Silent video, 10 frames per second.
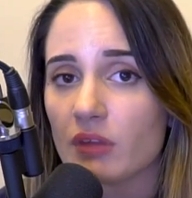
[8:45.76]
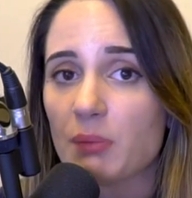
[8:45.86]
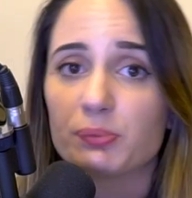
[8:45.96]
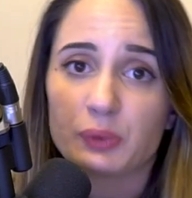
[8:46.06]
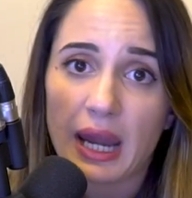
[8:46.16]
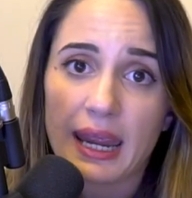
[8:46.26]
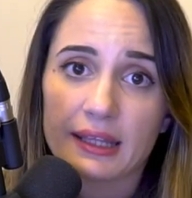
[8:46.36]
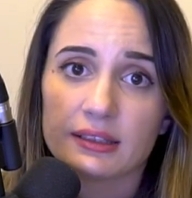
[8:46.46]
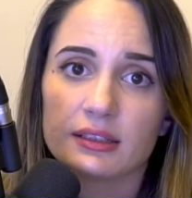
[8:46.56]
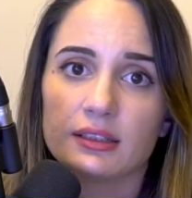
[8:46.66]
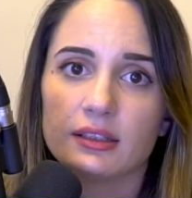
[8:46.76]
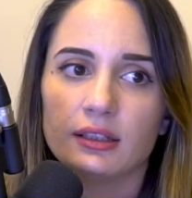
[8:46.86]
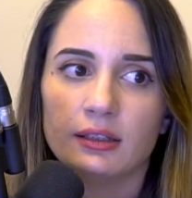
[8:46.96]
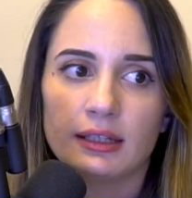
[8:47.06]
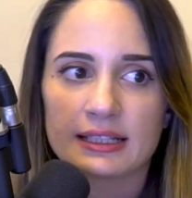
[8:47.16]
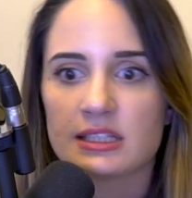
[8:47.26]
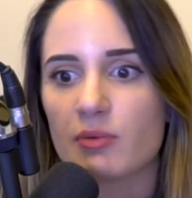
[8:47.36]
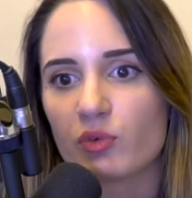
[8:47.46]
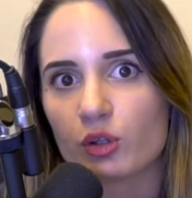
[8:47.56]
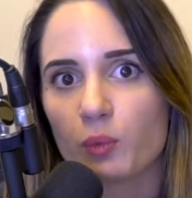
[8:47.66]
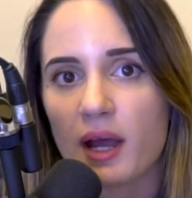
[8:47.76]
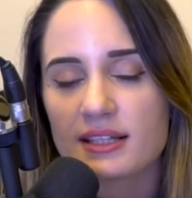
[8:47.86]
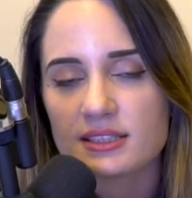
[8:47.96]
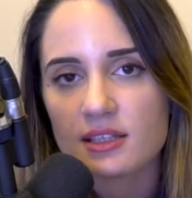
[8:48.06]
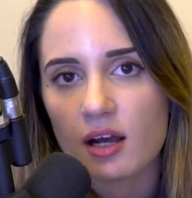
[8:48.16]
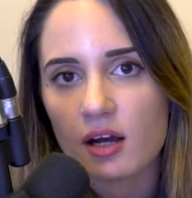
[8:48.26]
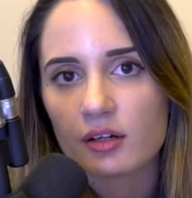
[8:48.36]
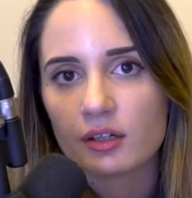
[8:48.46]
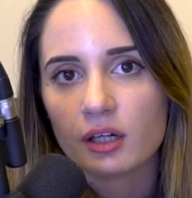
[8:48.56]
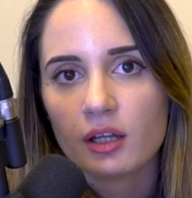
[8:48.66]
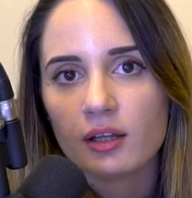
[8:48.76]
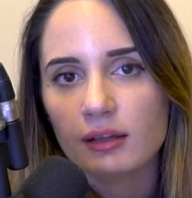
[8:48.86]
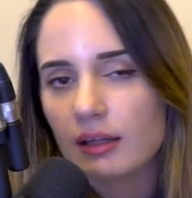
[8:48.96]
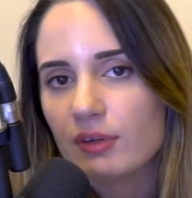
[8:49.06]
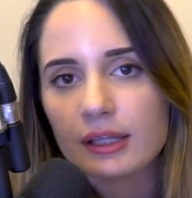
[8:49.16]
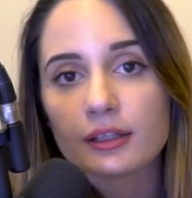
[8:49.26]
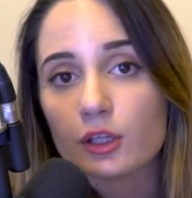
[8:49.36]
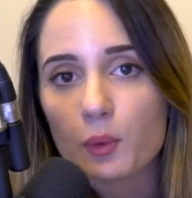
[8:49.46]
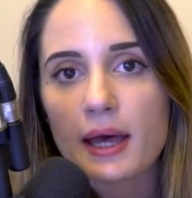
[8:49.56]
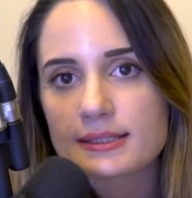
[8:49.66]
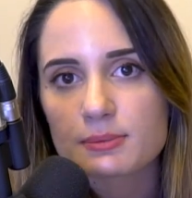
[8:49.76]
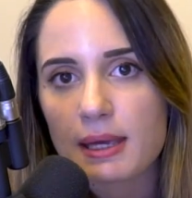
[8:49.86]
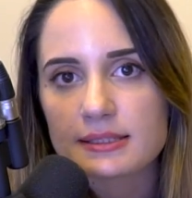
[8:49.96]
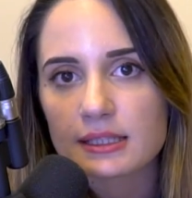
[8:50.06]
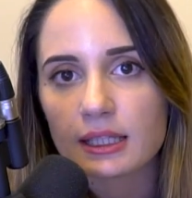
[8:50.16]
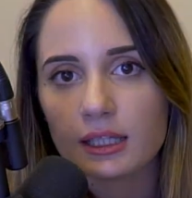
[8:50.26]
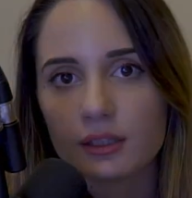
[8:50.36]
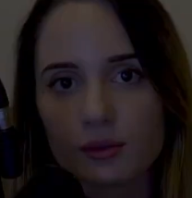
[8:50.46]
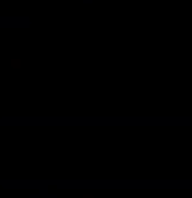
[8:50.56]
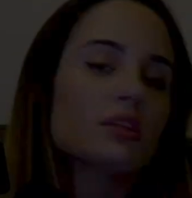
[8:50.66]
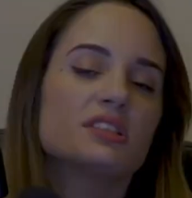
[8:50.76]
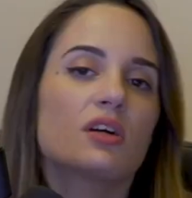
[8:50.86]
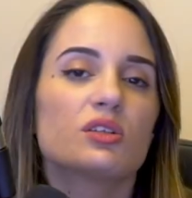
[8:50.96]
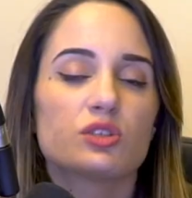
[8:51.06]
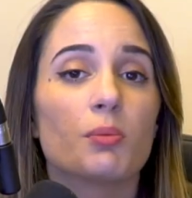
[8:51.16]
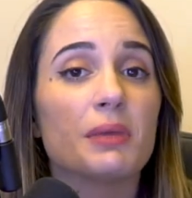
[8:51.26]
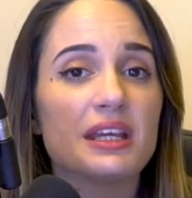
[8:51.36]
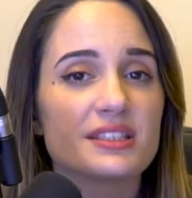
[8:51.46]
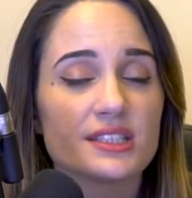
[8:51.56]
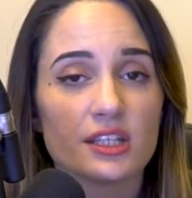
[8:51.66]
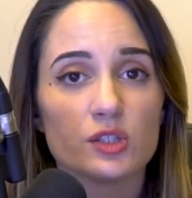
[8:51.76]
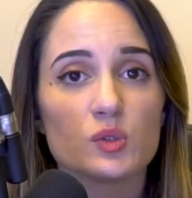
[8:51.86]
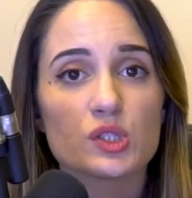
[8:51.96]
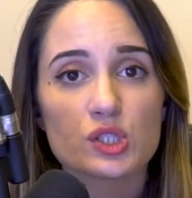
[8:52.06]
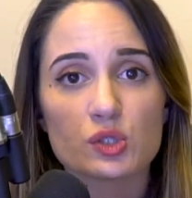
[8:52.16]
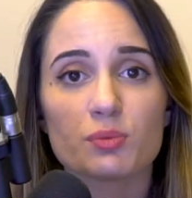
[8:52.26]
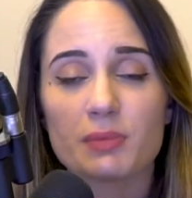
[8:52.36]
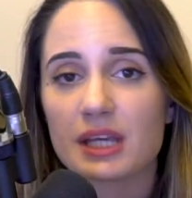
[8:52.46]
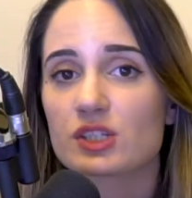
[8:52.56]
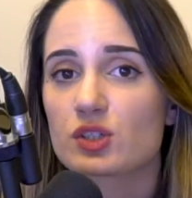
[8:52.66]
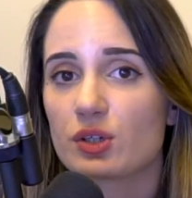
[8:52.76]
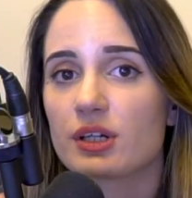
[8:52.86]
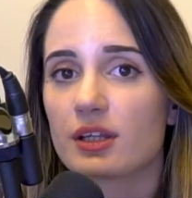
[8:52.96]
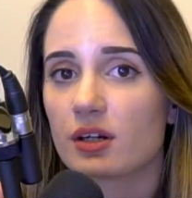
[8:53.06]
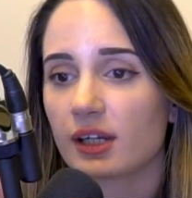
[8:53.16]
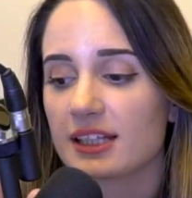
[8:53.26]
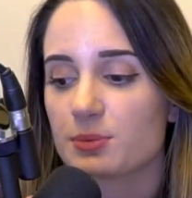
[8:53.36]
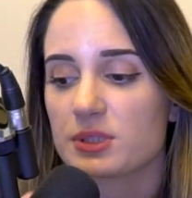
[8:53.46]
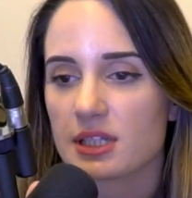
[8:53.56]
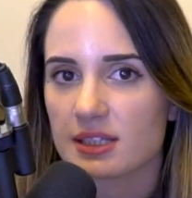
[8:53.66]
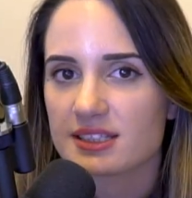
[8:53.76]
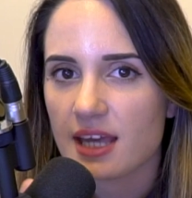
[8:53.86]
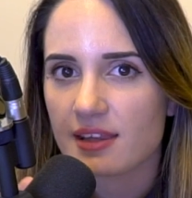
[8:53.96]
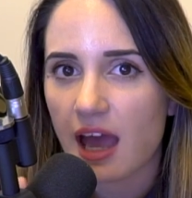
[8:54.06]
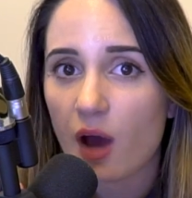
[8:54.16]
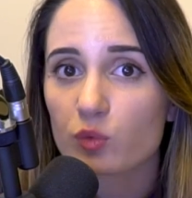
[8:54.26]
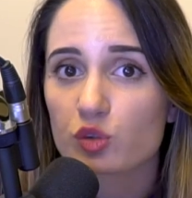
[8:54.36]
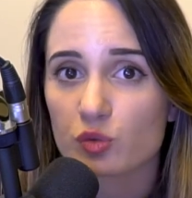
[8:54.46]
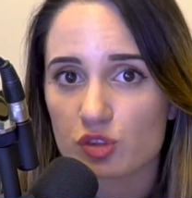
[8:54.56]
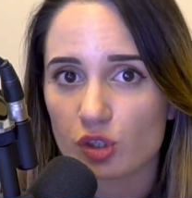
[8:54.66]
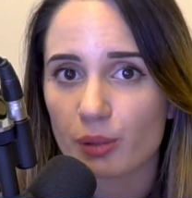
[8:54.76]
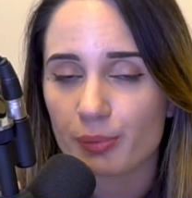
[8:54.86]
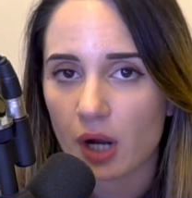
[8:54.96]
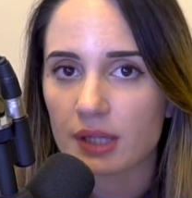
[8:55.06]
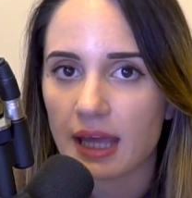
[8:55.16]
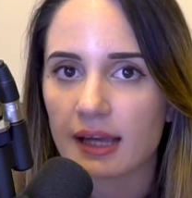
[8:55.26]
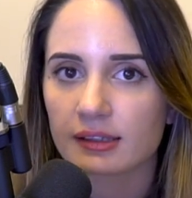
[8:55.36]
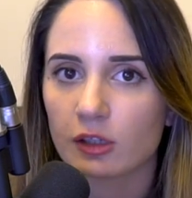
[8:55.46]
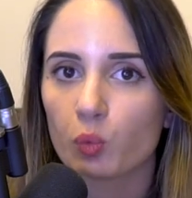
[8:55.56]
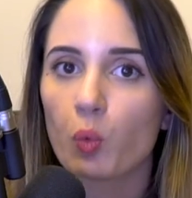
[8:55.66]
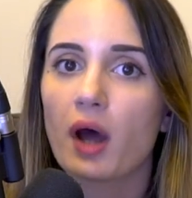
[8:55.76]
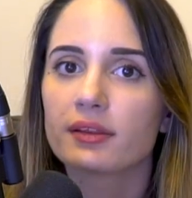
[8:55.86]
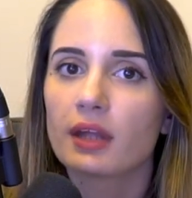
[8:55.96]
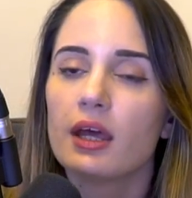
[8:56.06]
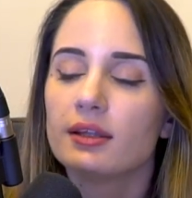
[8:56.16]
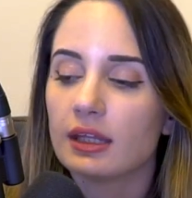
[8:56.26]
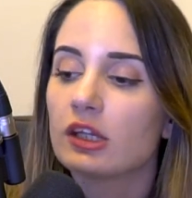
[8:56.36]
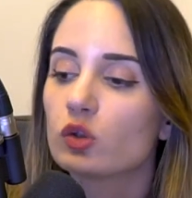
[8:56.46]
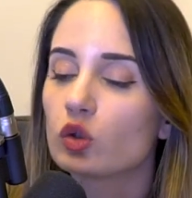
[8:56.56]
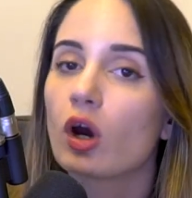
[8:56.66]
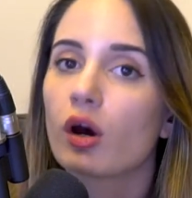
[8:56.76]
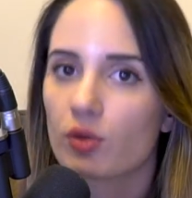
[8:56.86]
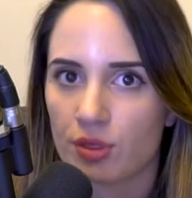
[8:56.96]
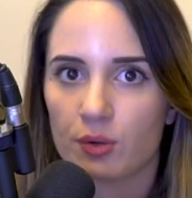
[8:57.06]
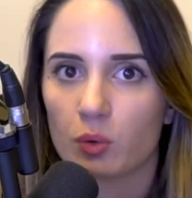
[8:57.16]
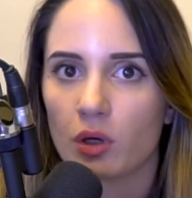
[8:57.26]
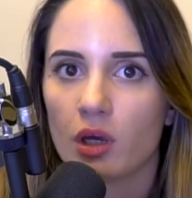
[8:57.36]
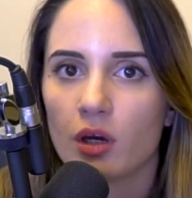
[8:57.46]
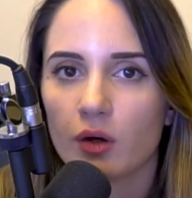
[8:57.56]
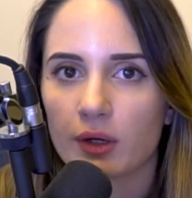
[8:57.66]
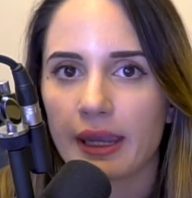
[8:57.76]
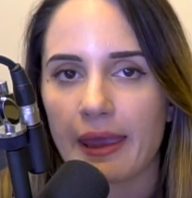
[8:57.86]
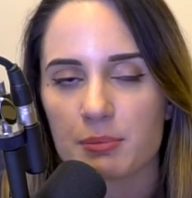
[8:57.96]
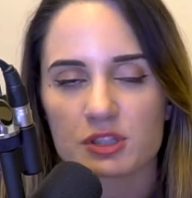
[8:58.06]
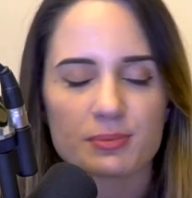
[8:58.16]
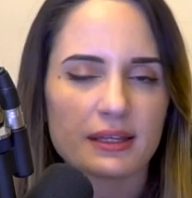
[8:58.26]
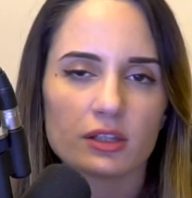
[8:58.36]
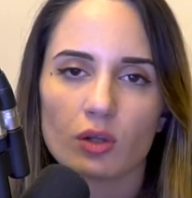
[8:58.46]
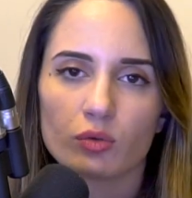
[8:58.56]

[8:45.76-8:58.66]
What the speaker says: brand, except for the ones that are living in the US basically. So this also means that you should make sure that your customers understand how to return a product and what they need to go through, okay? Because many